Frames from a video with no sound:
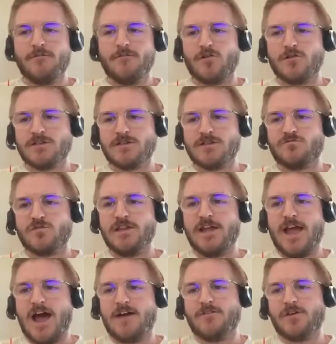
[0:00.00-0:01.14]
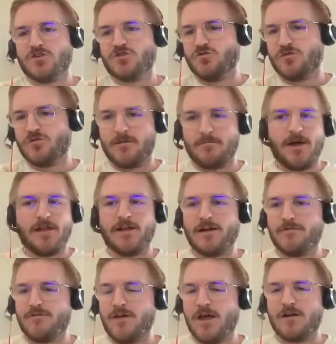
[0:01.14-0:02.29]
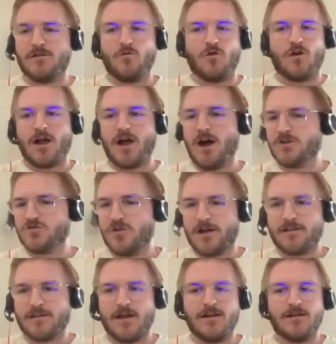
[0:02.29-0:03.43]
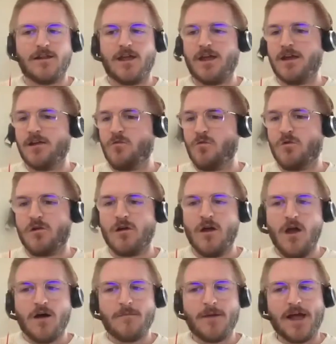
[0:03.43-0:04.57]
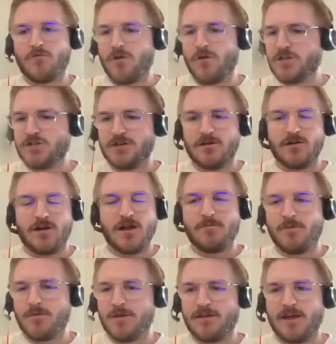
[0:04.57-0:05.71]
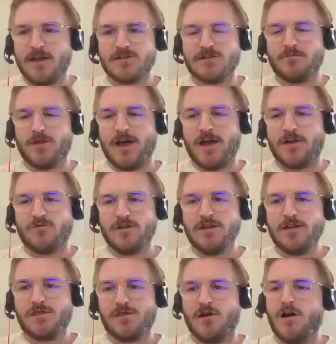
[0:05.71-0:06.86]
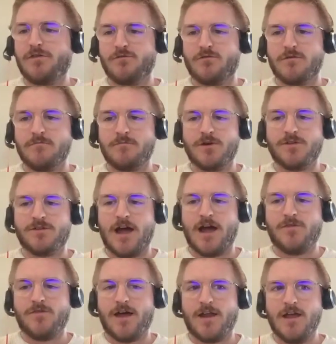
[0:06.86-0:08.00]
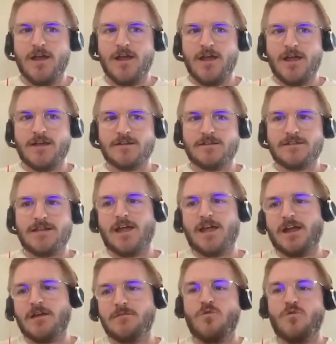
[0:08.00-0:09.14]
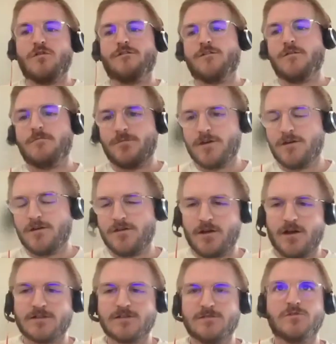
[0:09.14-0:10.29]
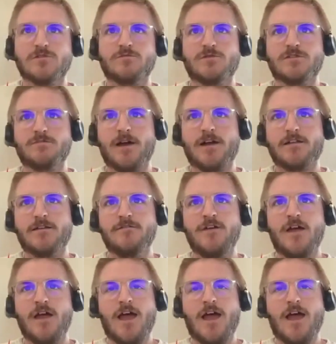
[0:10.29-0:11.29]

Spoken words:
versus really having a true compelling event or a contract end date or a migration and implementation plan really thought through and built out that is taking it more from the customer's perspective.